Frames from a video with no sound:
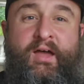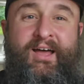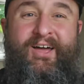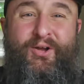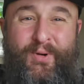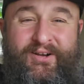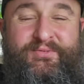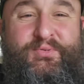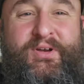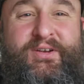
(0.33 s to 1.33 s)
Hello,
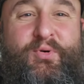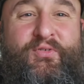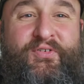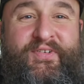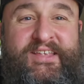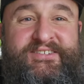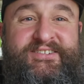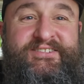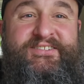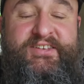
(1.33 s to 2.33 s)
welcome to Weary Wolf
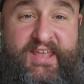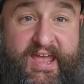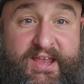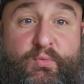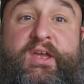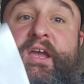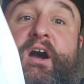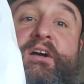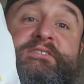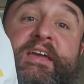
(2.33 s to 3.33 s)
Adventures. Today we
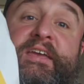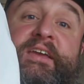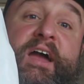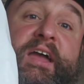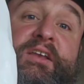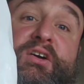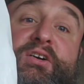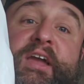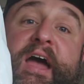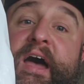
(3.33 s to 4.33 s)
are taking a
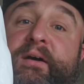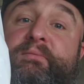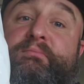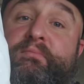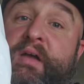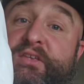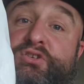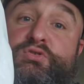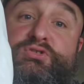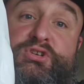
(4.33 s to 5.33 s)
look at
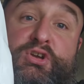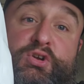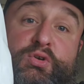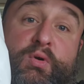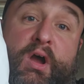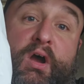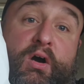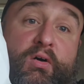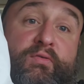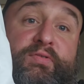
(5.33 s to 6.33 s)
menu 2
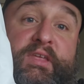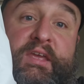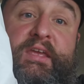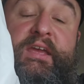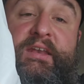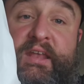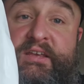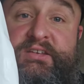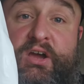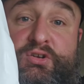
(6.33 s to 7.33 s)
of the
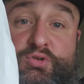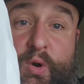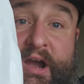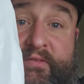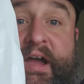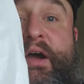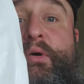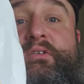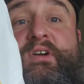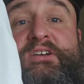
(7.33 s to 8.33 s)
Nato
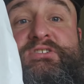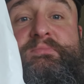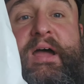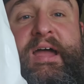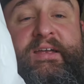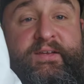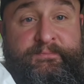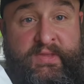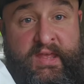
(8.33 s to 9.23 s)
12-hour ration pack.